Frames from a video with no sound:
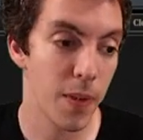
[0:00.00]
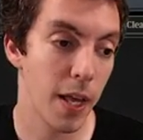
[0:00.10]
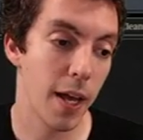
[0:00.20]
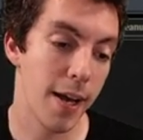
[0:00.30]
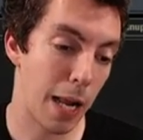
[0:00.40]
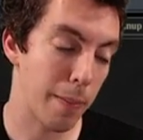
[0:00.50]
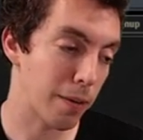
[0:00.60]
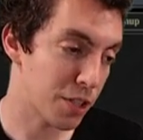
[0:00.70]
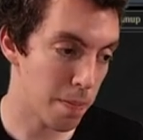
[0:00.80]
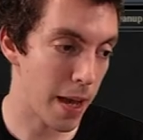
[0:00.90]
And I'm like,
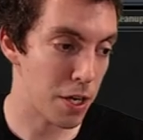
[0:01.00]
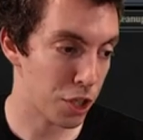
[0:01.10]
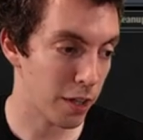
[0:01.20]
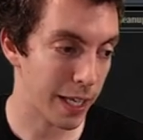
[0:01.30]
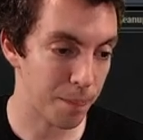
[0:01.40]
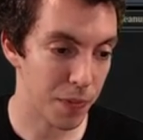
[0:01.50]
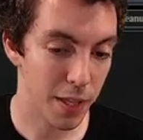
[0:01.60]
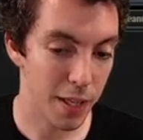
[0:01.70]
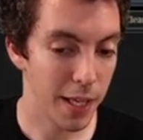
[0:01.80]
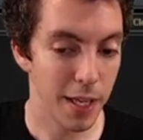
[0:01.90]
listen, man, you trying to like
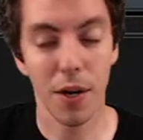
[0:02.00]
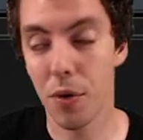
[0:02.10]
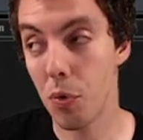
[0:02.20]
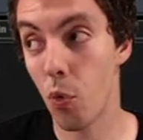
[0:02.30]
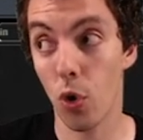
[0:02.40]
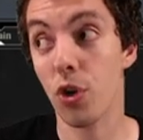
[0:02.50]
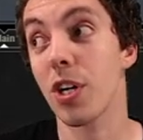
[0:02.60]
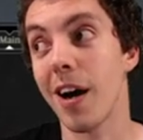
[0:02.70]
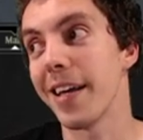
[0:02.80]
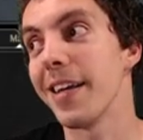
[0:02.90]
work
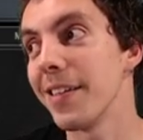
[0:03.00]
on it.